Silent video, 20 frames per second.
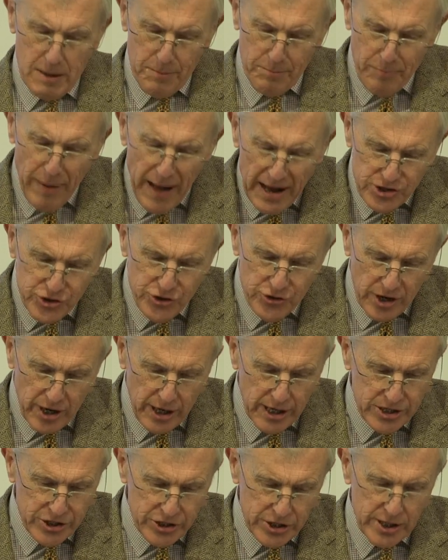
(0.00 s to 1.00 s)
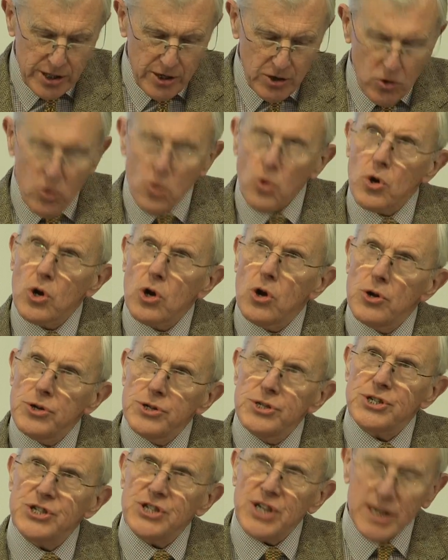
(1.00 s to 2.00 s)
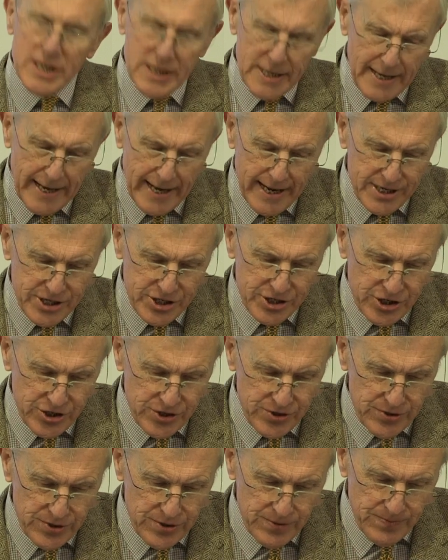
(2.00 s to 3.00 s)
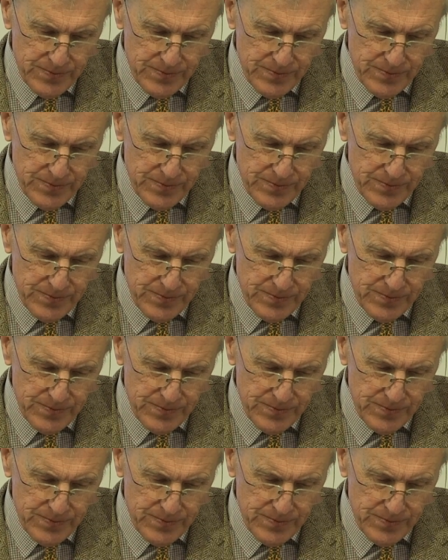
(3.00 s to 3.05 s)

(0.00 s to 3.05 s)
patronising or condescending attitude.